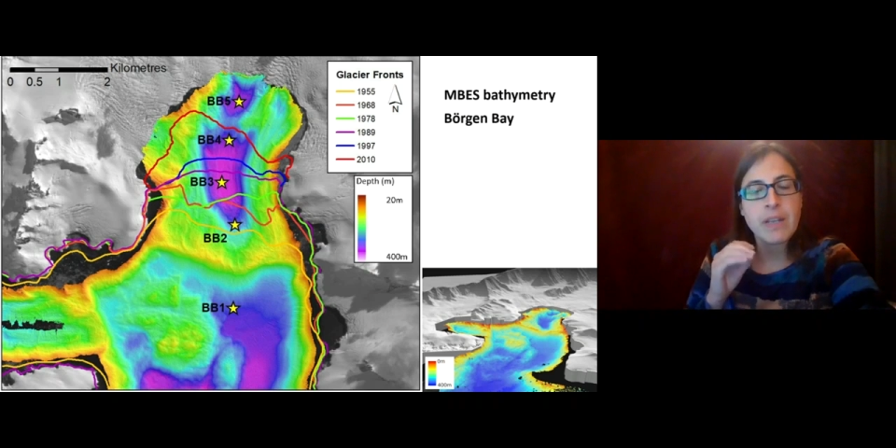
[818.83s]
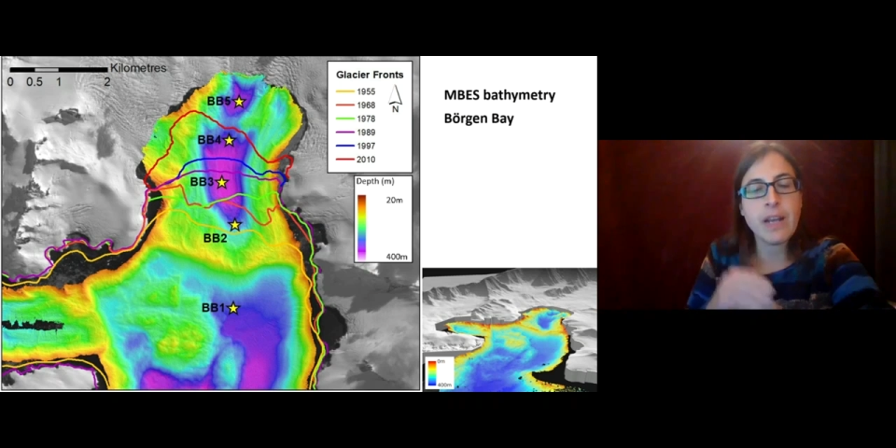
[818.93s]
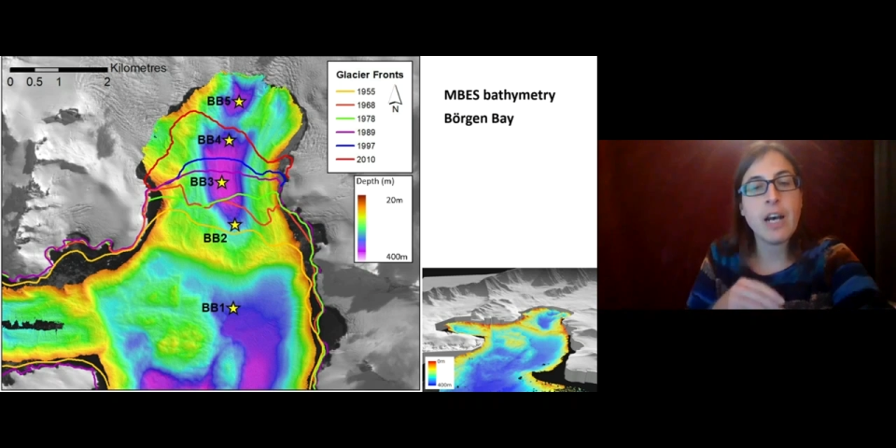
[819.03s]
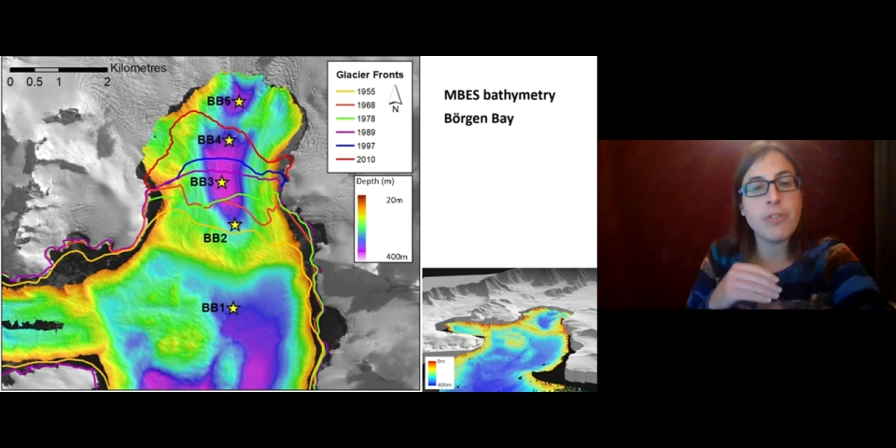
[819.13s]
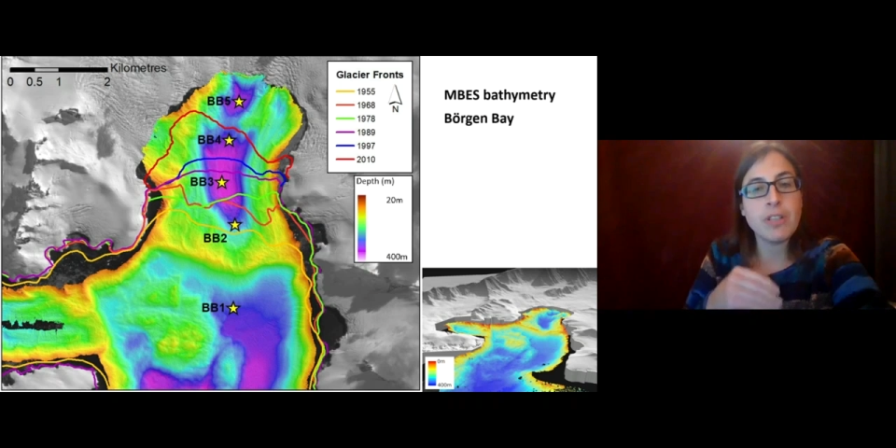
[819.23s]
and
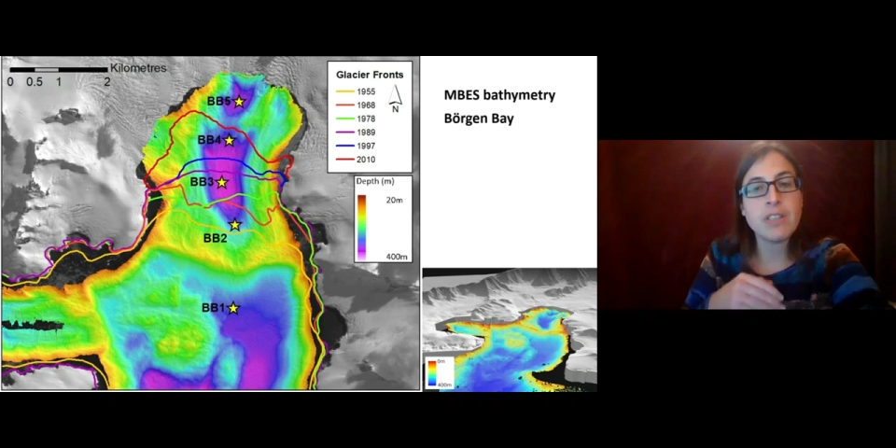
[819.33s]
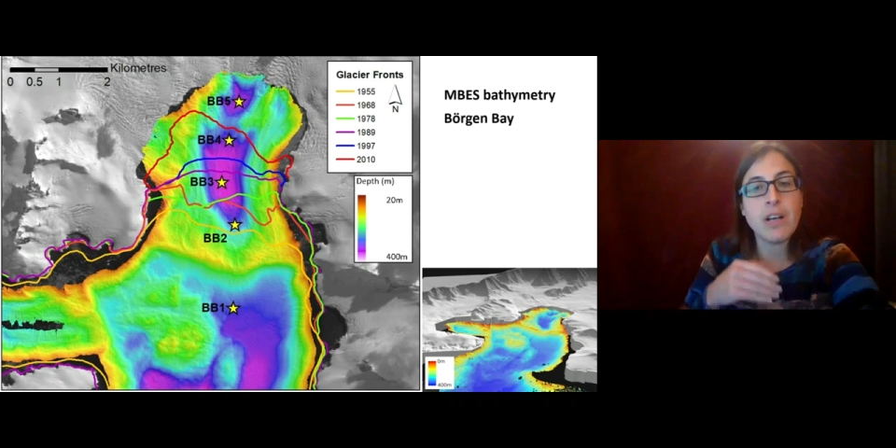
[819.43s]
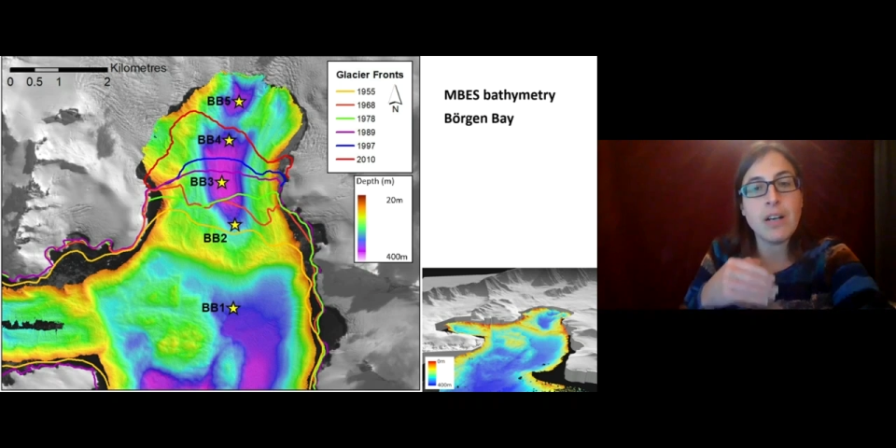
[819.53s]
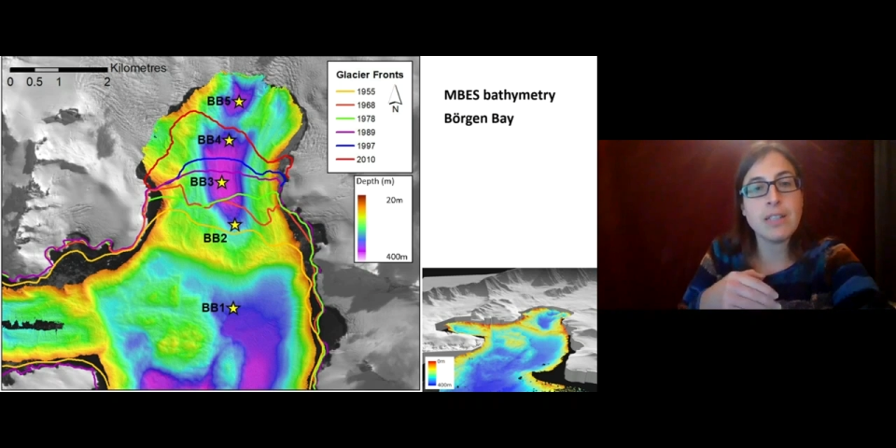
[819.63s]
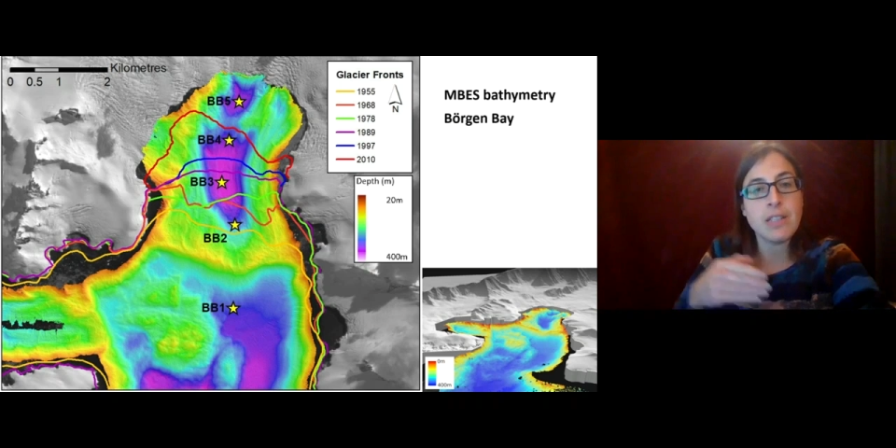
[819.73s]
how this
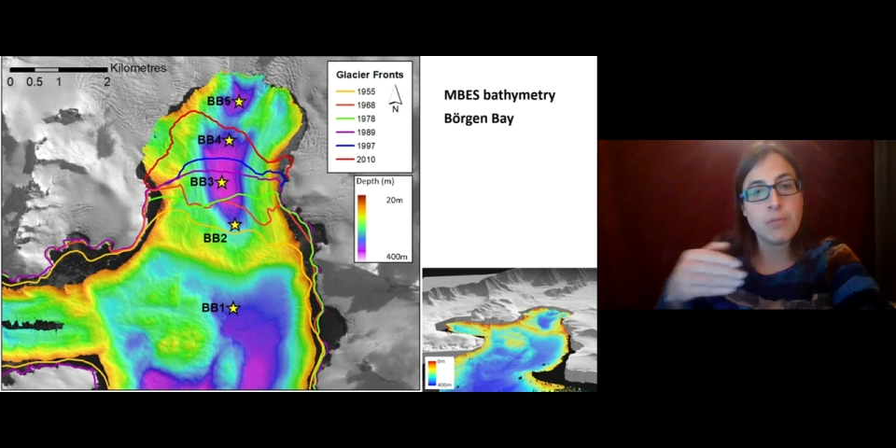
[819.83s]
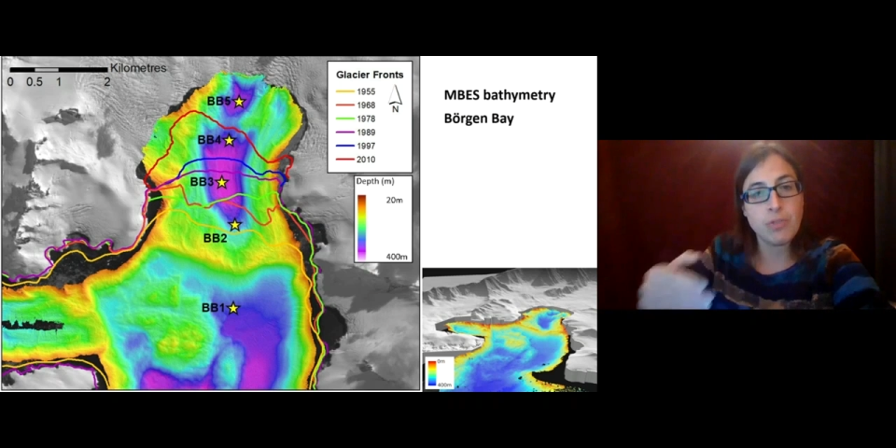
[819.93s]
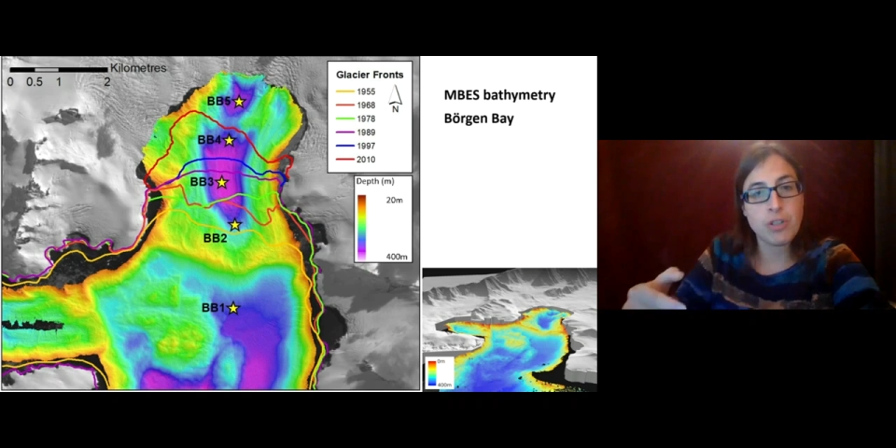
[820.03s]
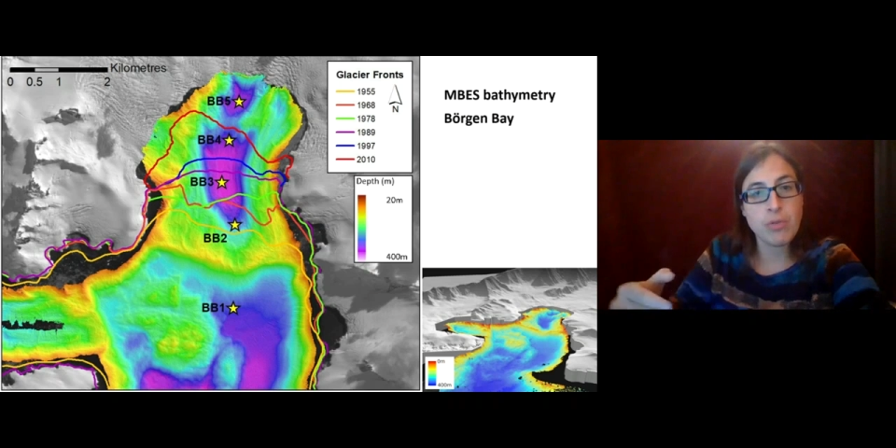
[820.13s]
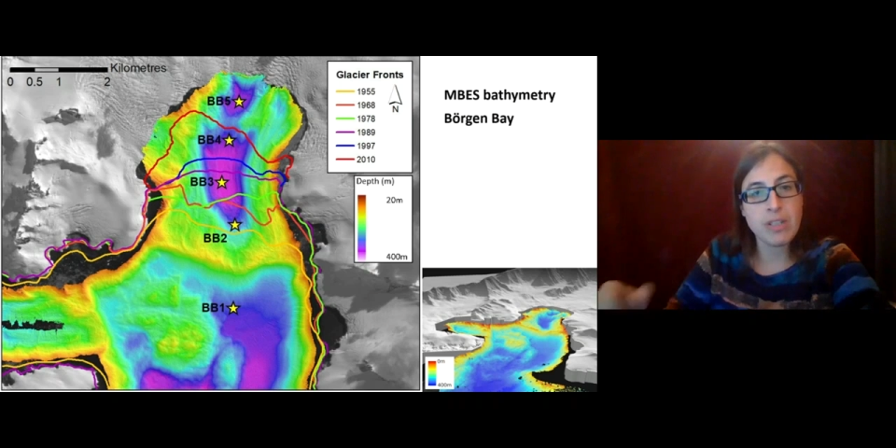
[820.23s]
ice is
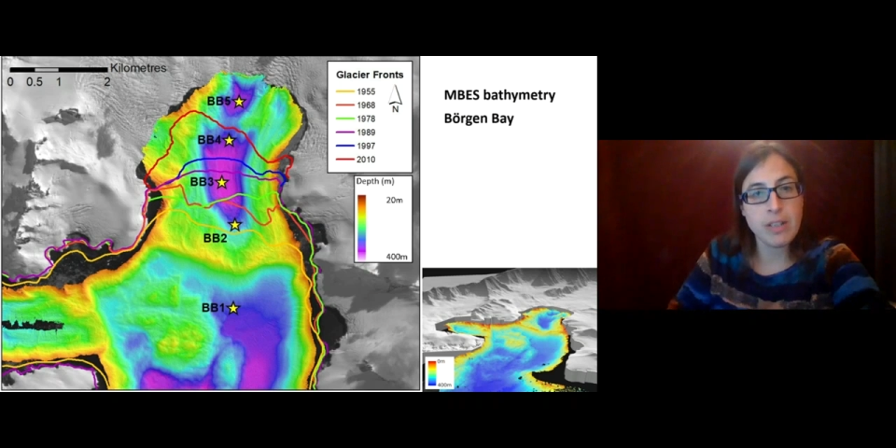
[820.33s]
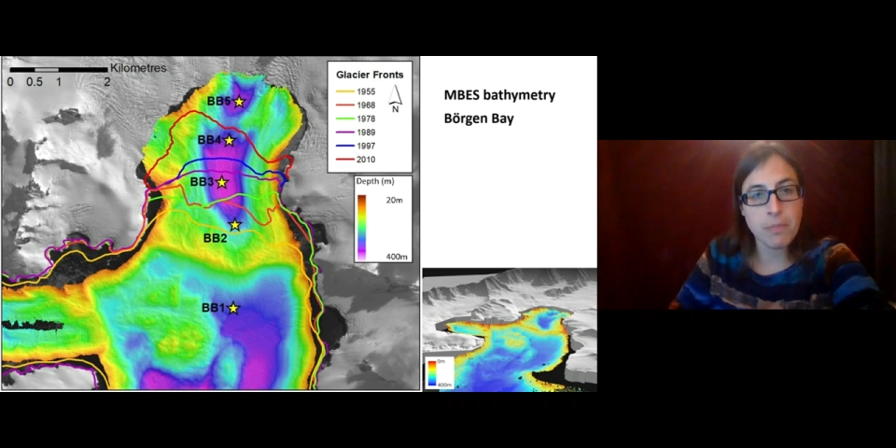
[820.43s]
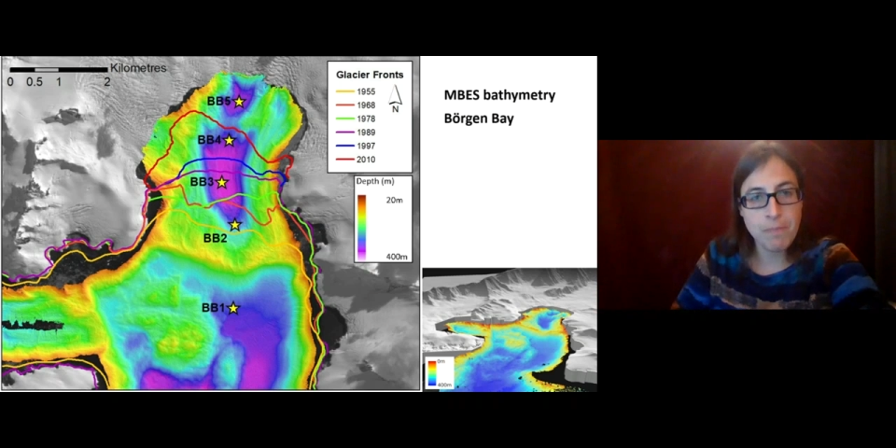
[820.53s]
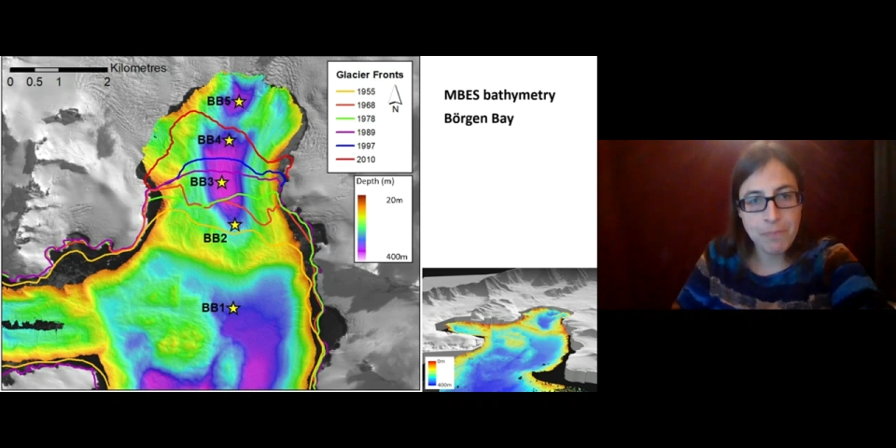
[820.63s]
retreating.